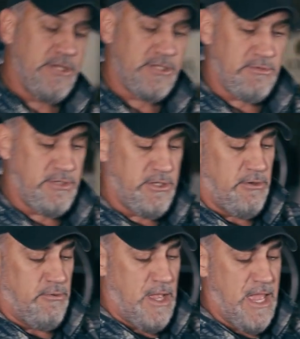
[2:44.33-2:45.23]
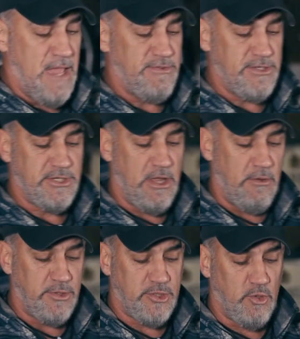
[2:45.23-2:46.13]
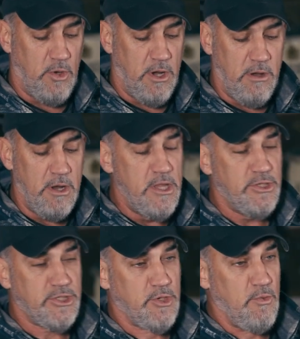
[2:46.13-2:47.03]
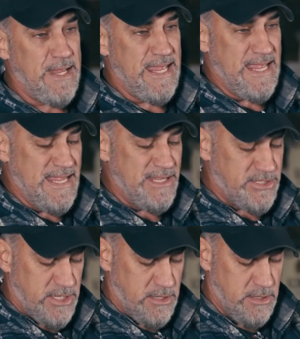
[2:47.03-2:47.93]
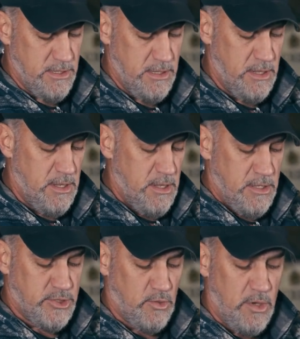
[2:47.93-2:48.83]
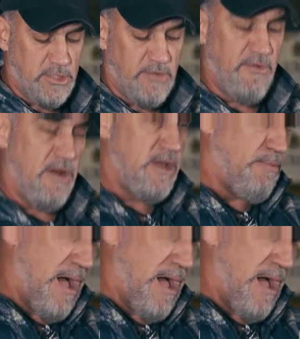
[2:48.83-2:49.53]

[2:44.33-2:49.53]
system too. I have this uh, Sawyer Squeeze. Sawyer's a very